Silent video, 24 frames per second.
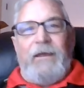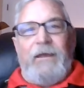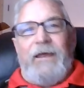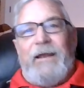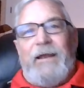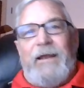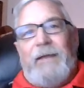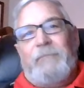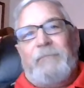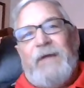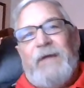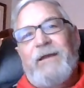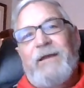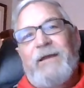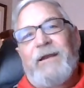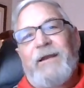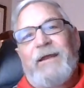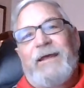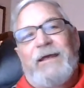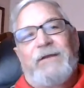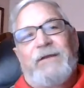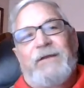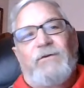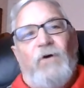And I'm not going
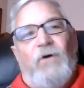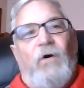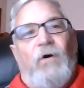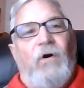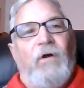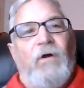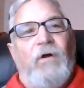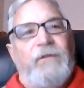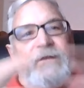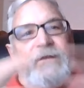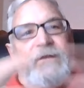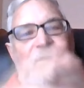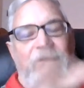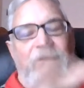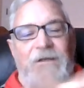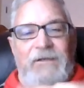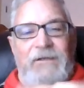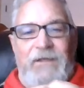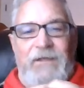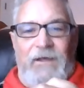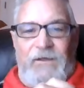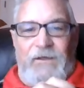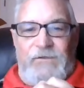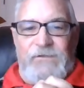to get into all the
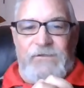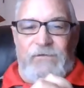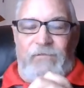details